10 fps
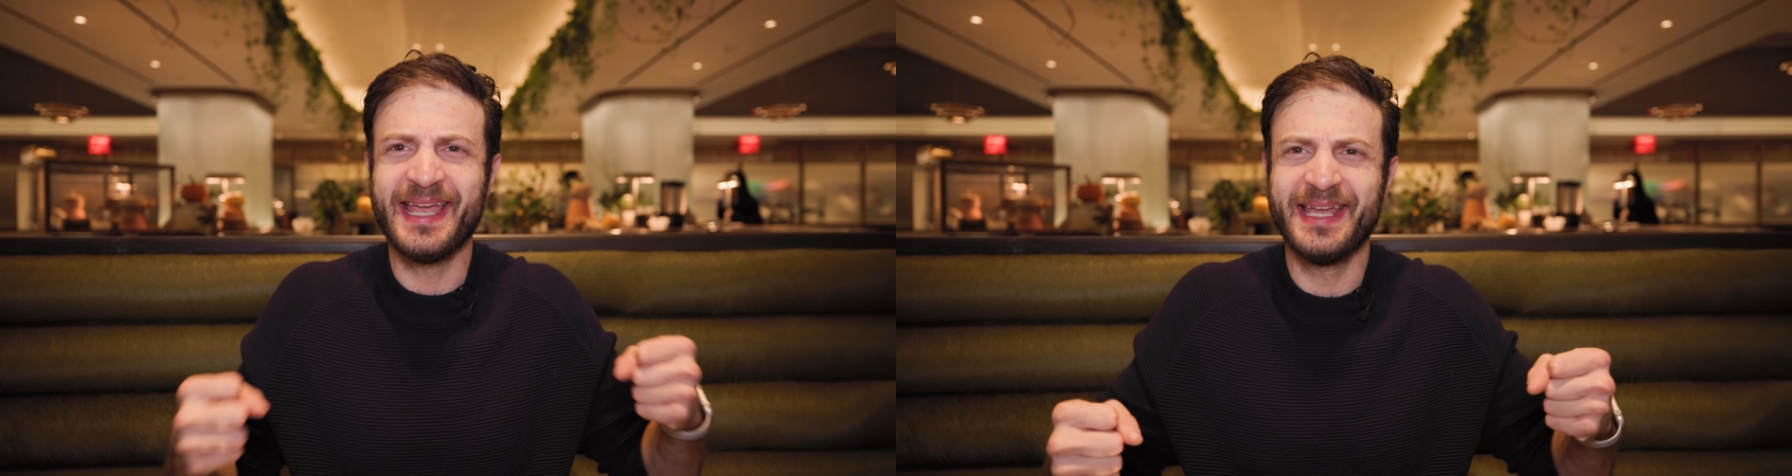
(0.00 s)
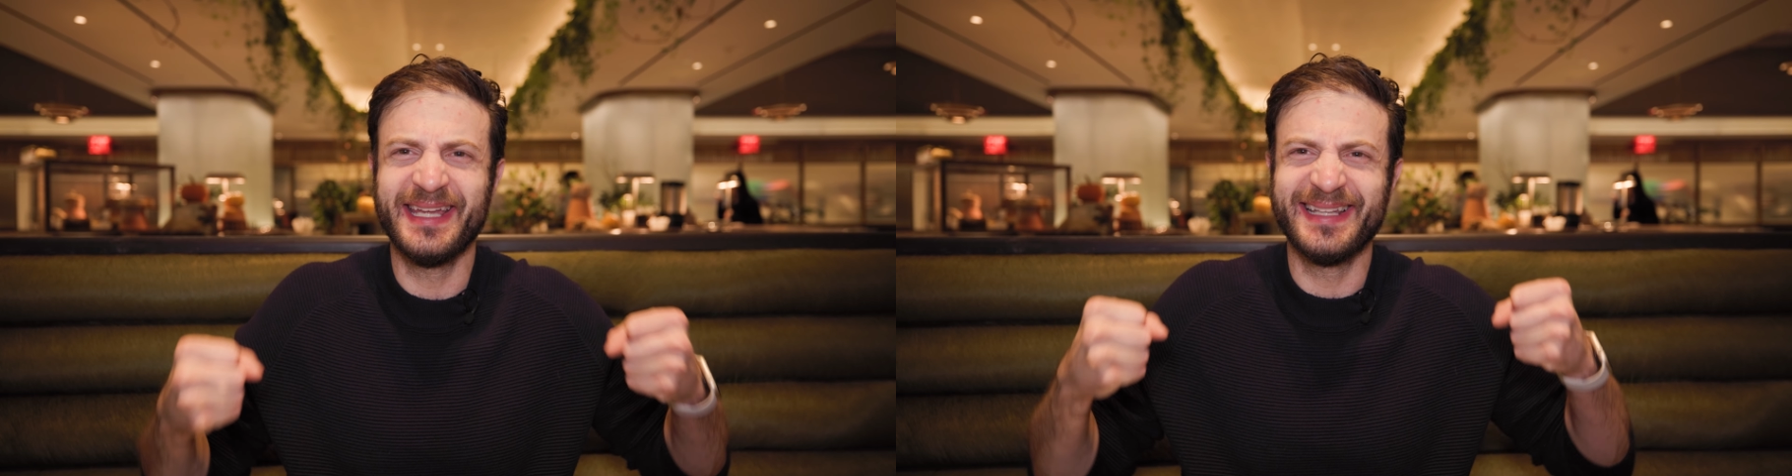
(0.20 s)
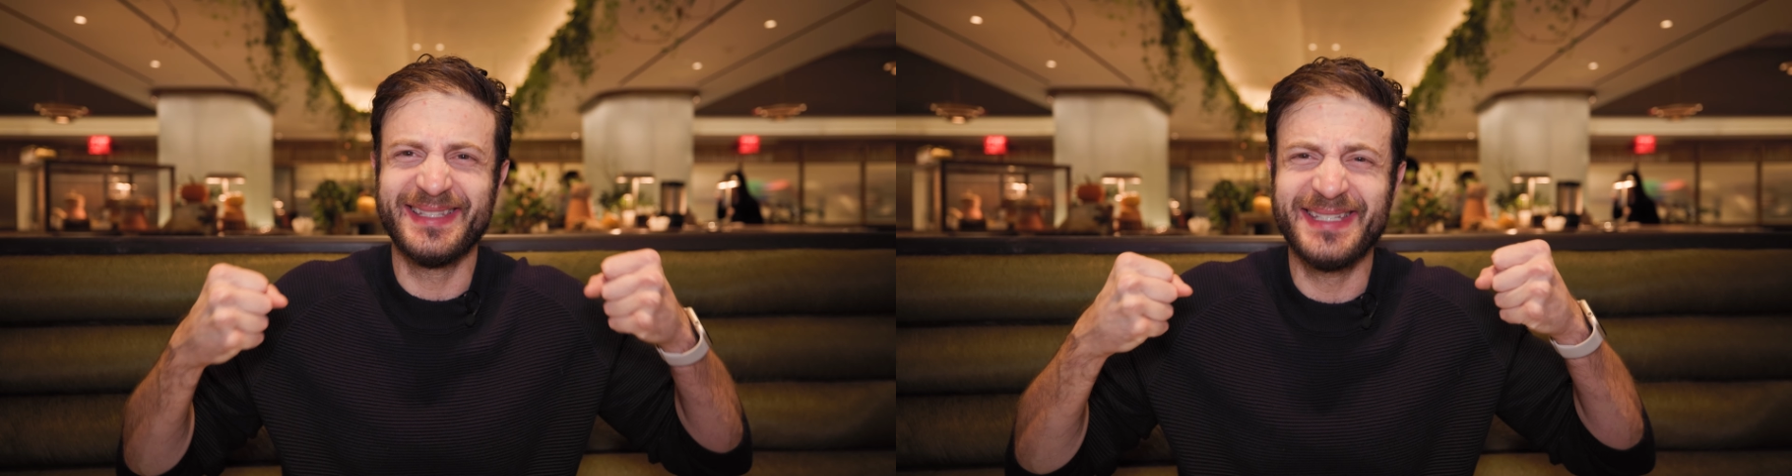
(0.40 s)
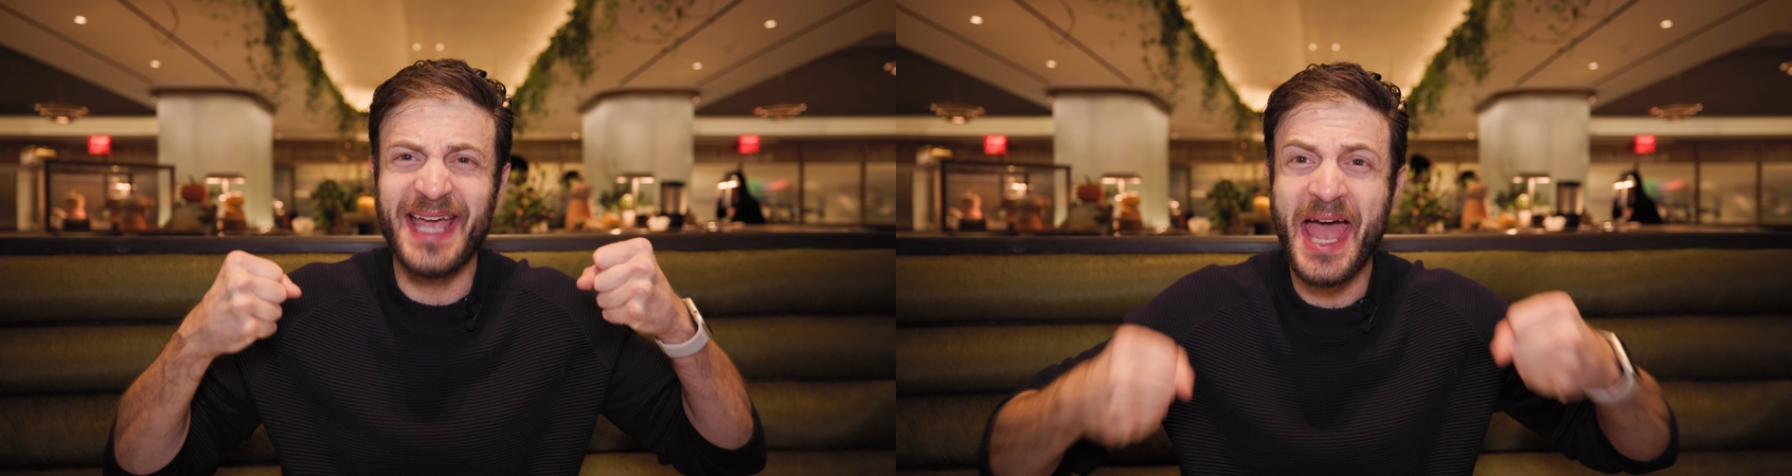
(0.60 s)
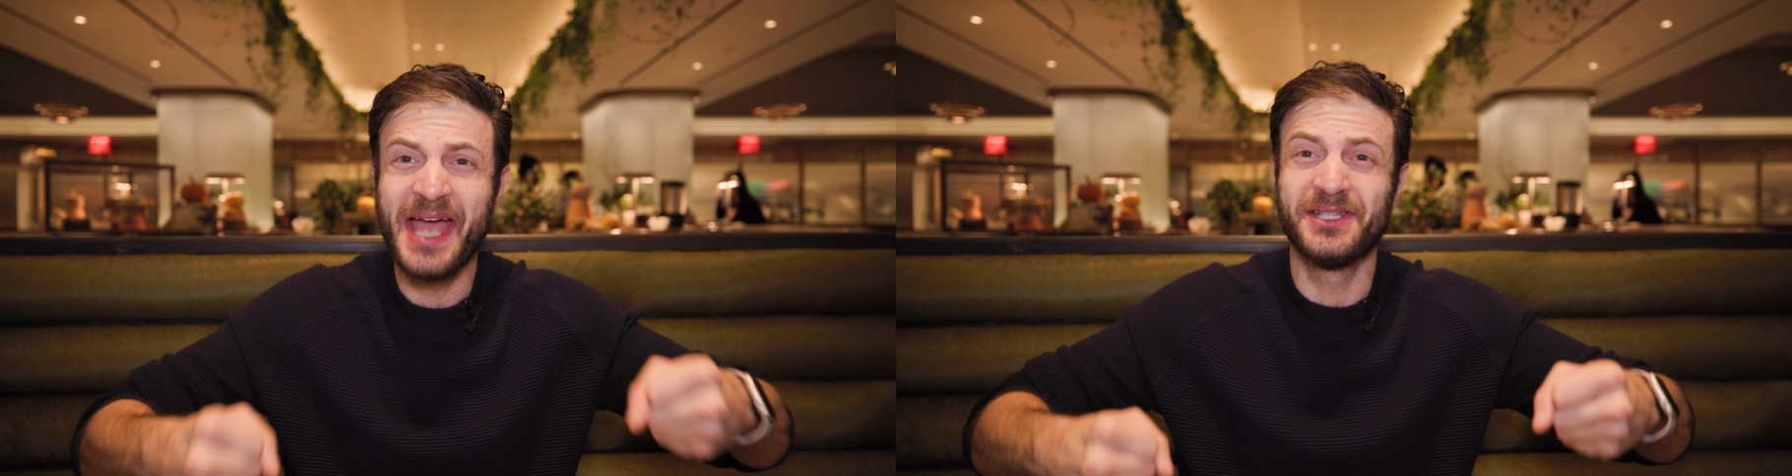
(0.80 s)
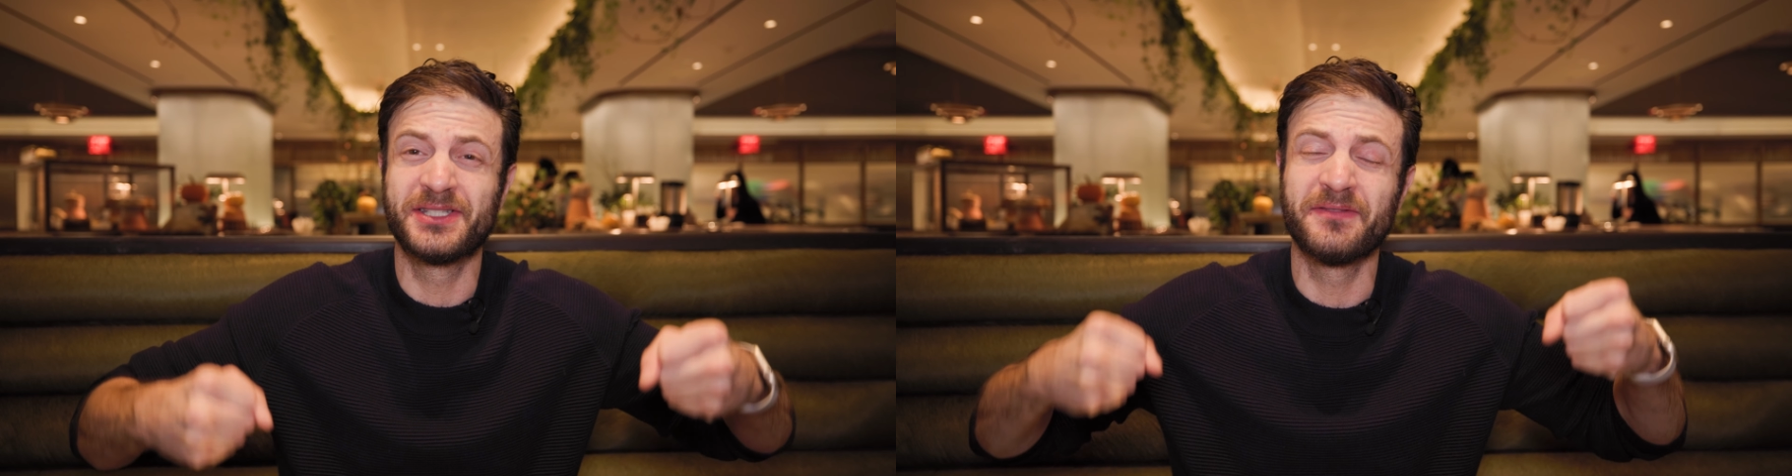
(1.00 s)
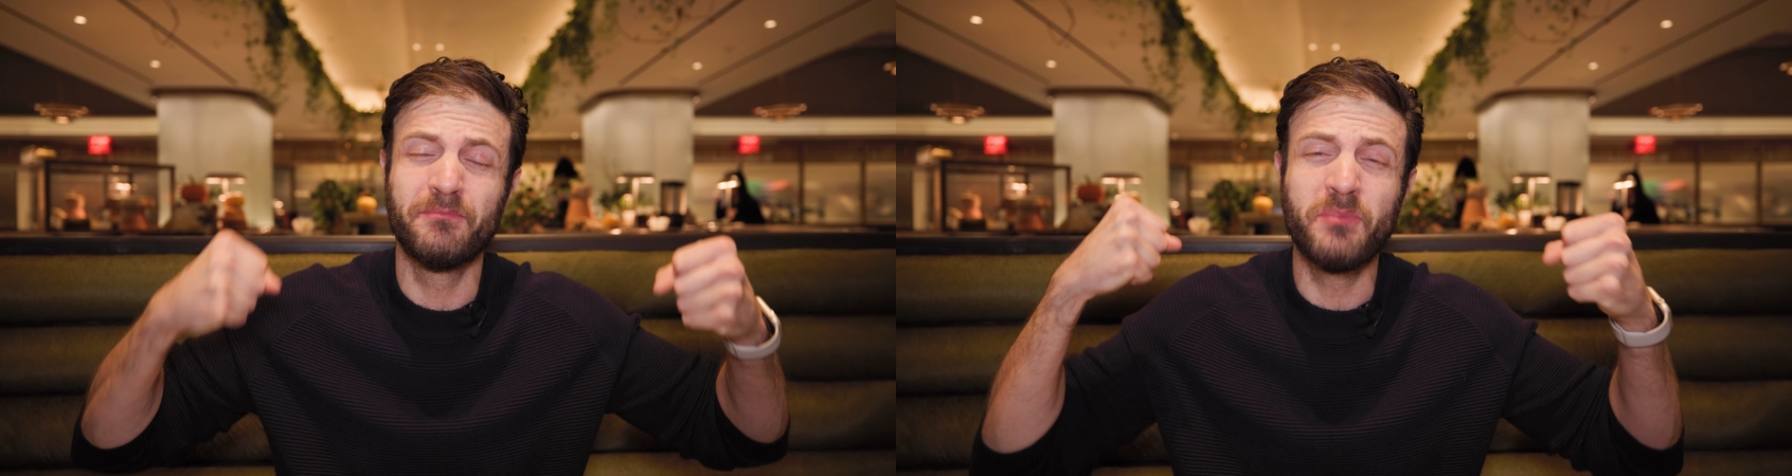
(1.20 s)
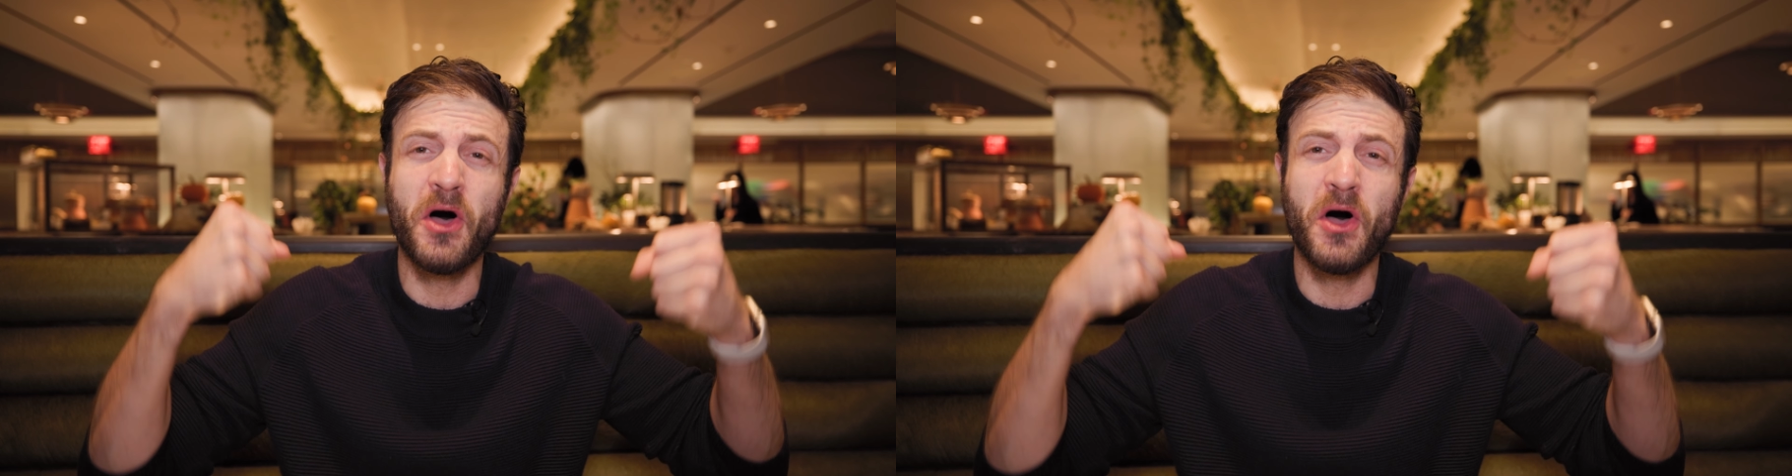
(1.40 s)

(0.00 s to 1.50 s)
an intense